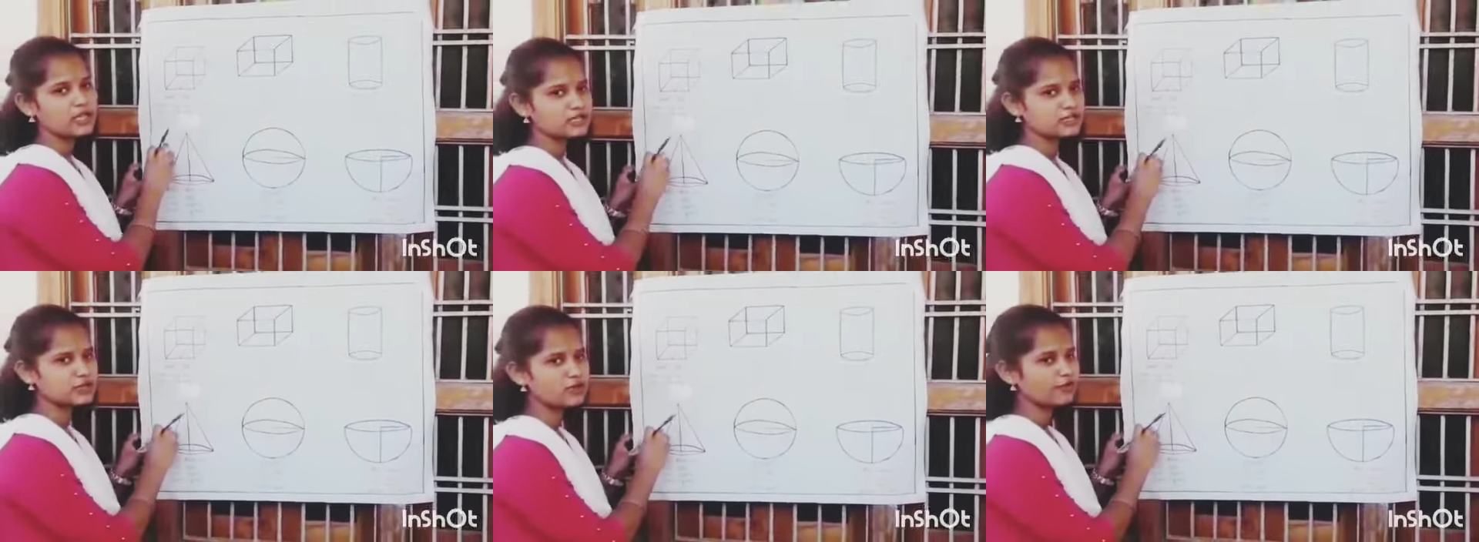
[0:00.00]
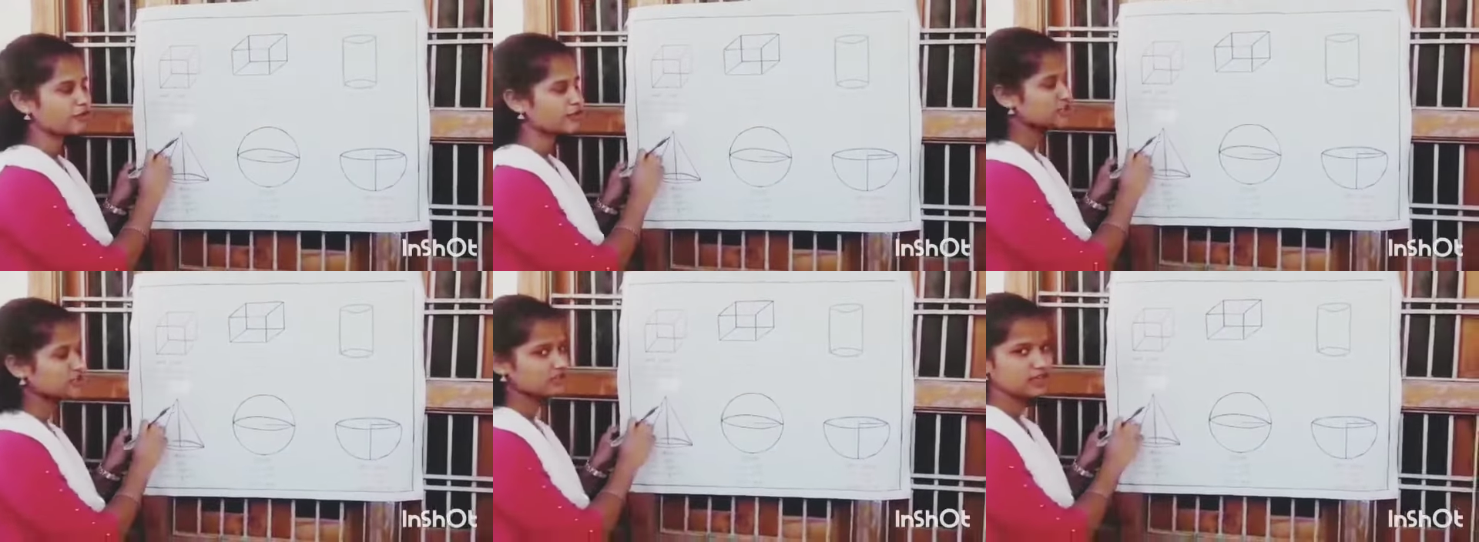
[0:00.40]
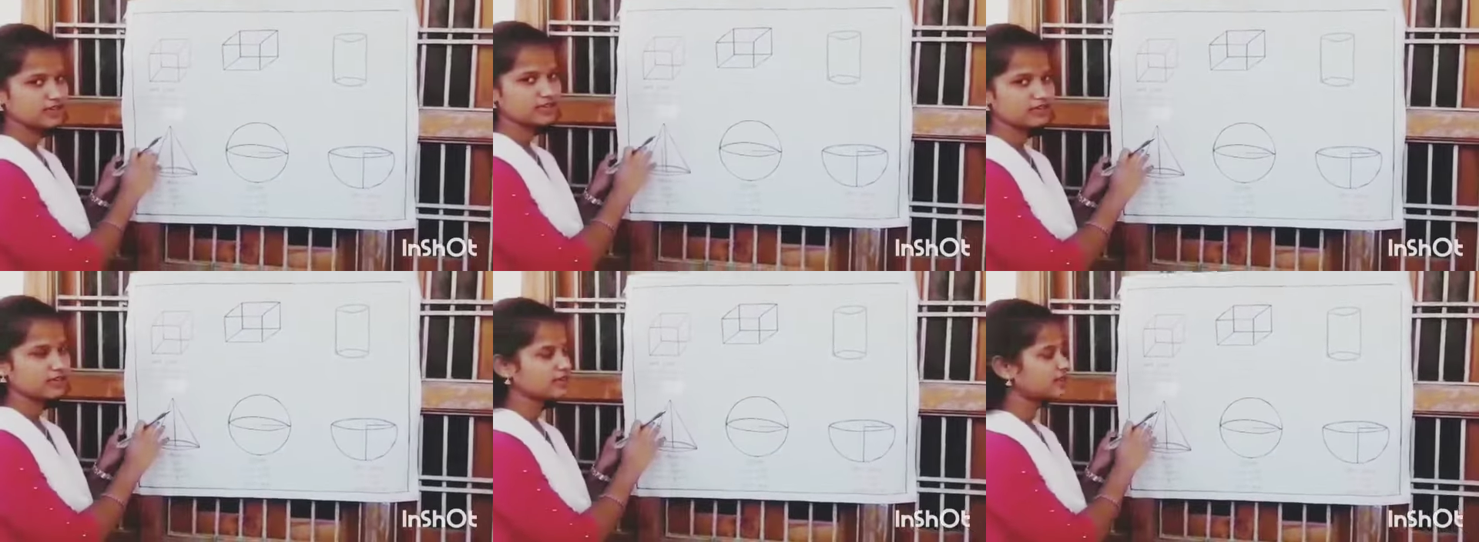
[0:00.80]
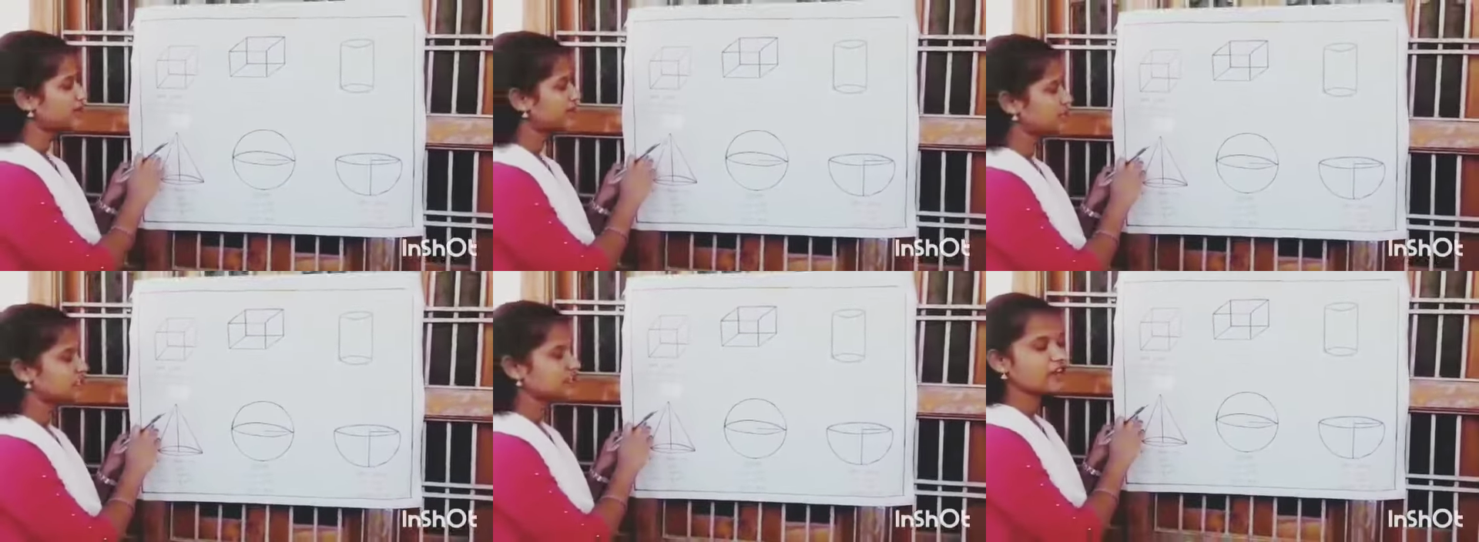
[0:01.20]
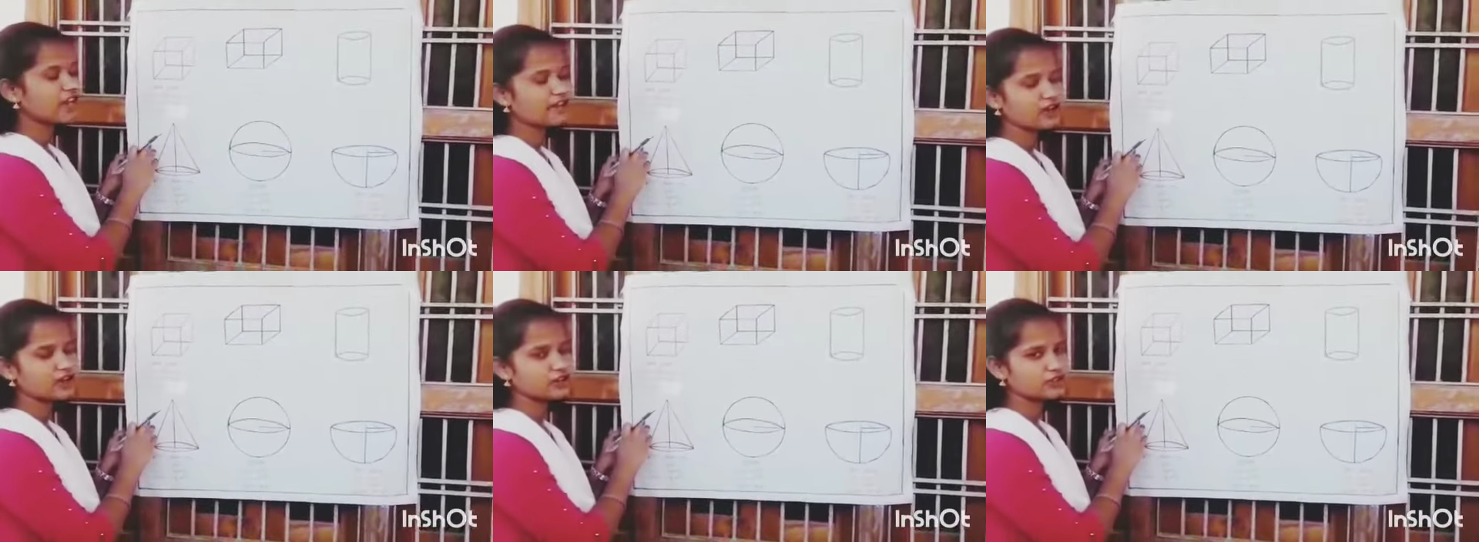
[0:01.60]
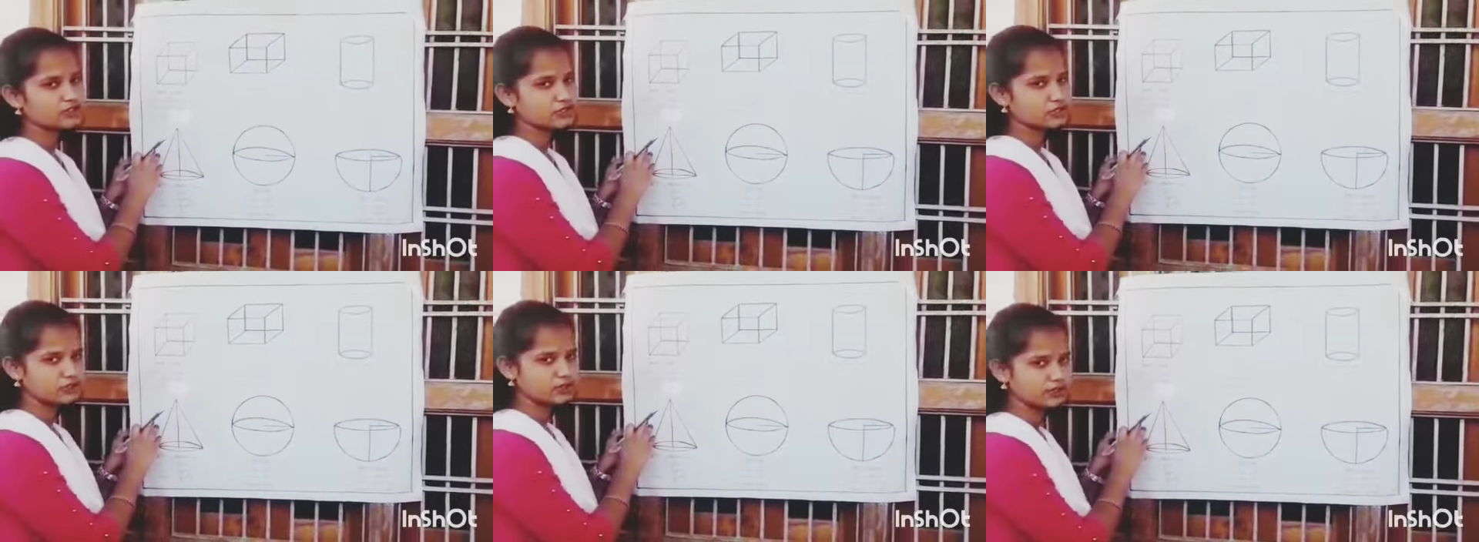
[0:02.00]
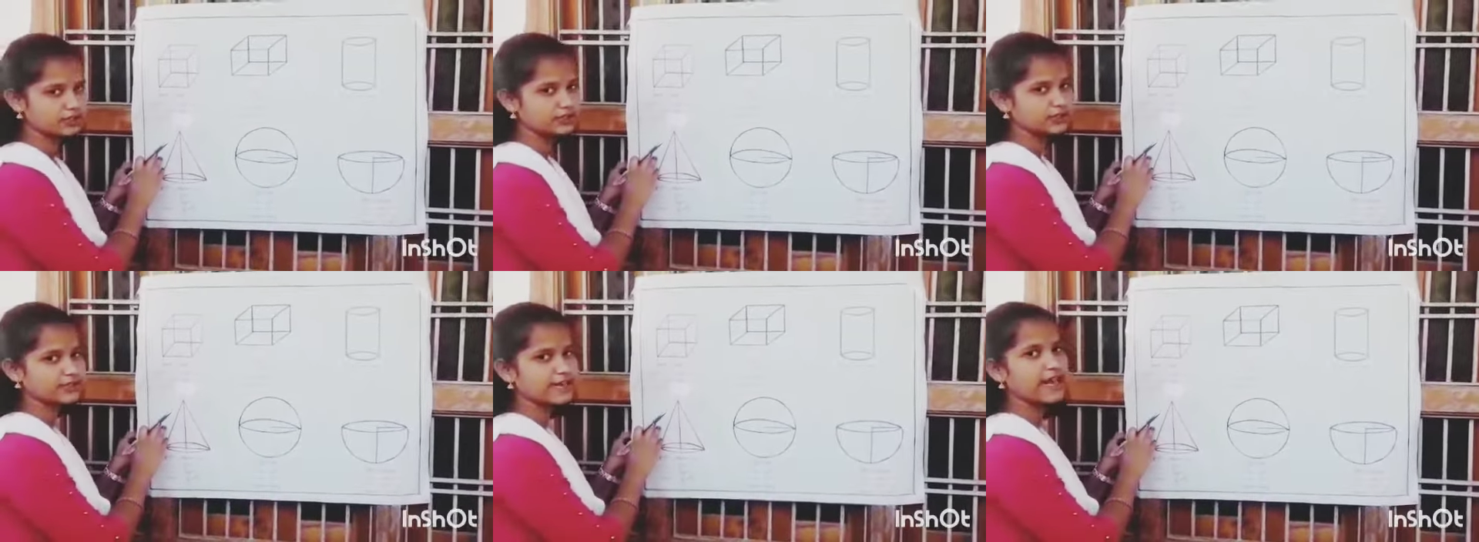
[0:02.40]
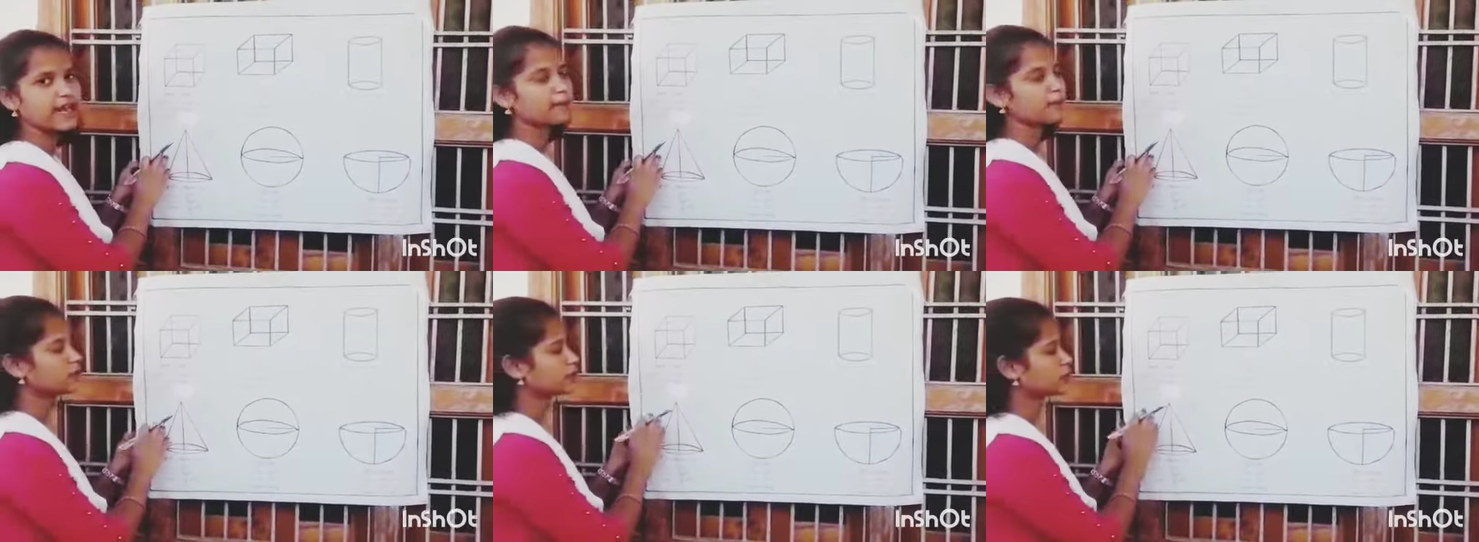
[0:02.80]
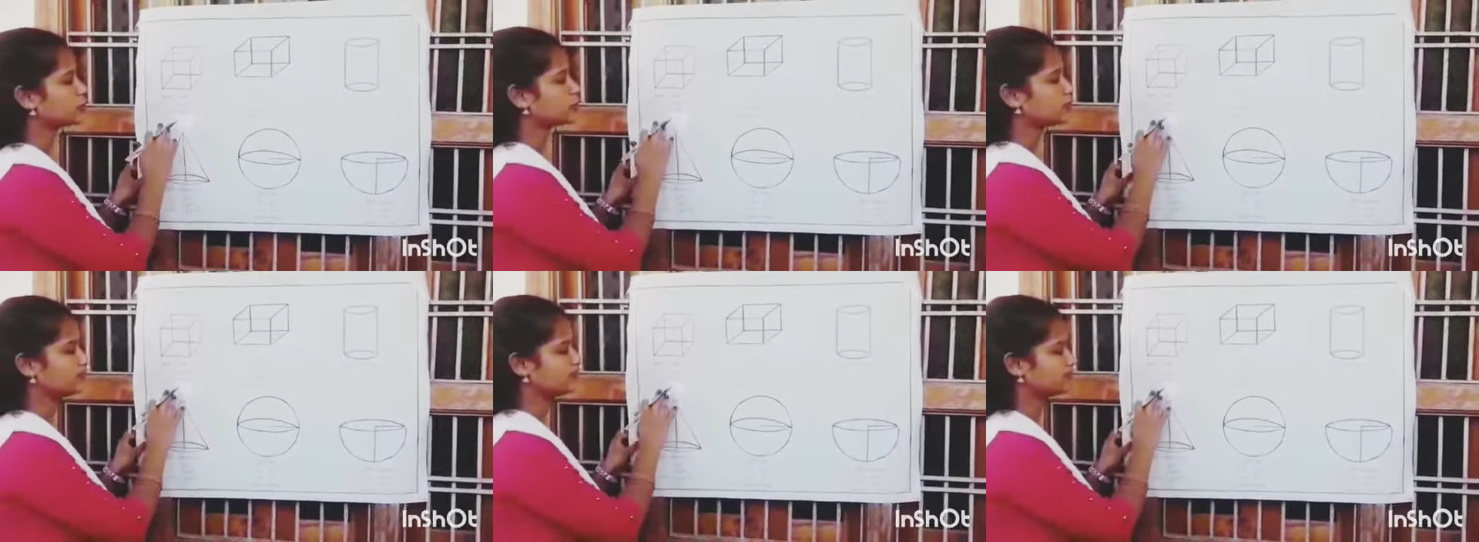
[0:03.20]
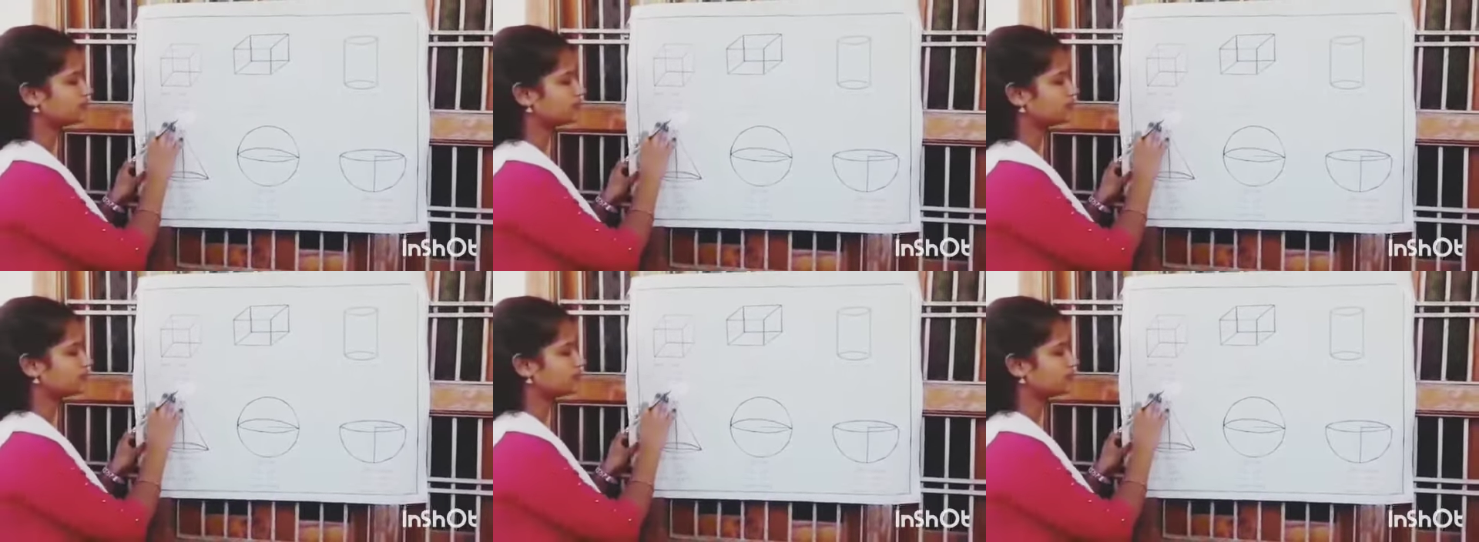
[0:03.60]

So first of all I want to tell about cube.